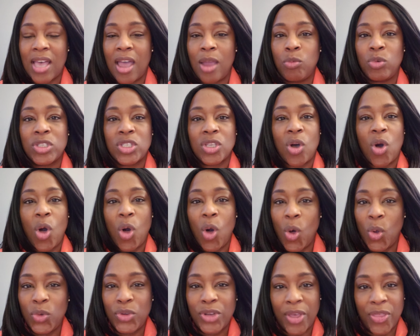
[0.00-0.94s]
I was a
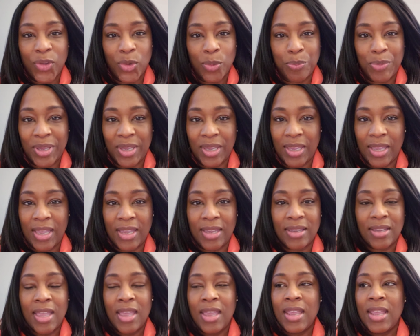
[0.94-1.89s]
whole nother
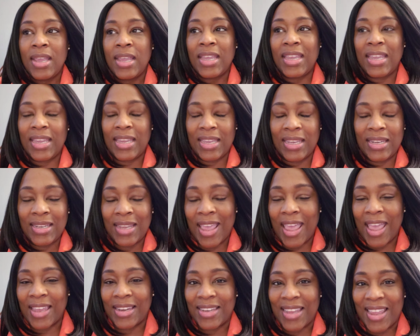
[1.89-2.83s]
being in
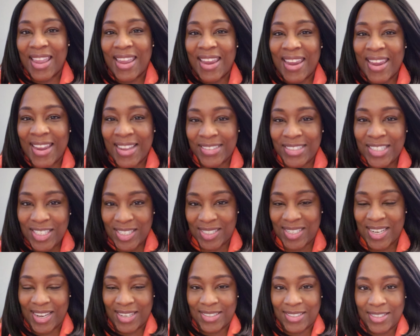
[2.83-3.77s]
an
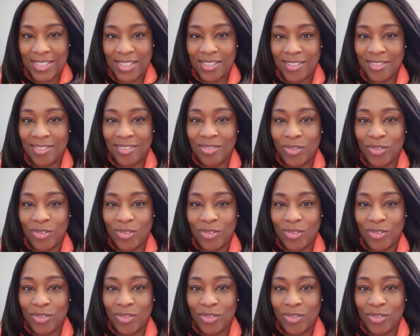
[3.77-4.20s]
instant.